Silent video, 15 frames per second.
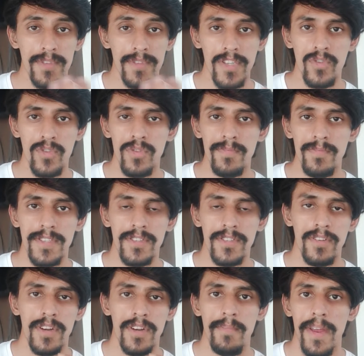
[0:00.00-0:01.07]
YouTube,
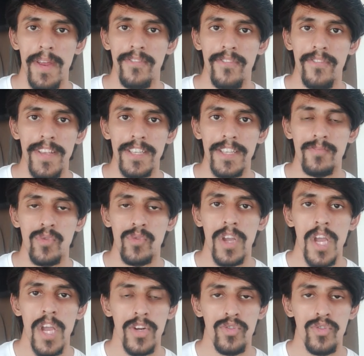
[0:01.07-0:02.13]
Instagram and Facebook
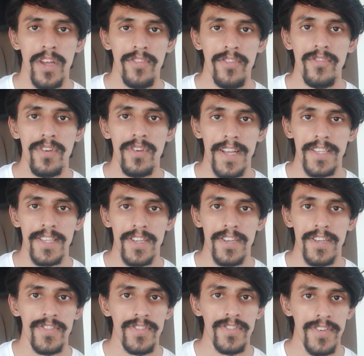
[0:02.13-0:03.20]
to their full
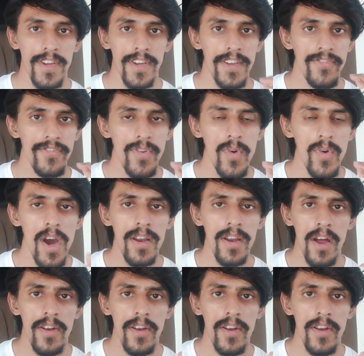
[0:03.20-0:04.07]
extent. If you are